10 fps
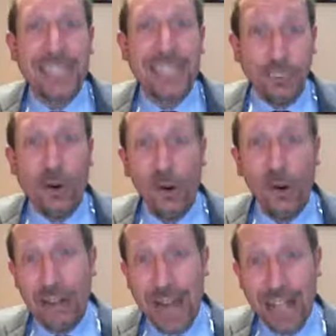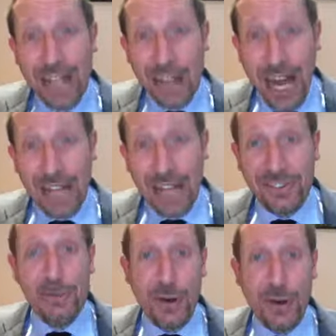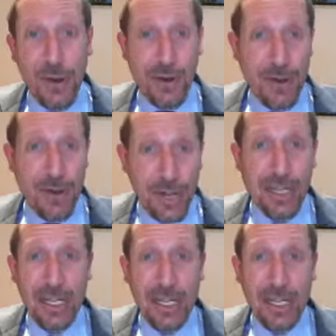Since all of our lives were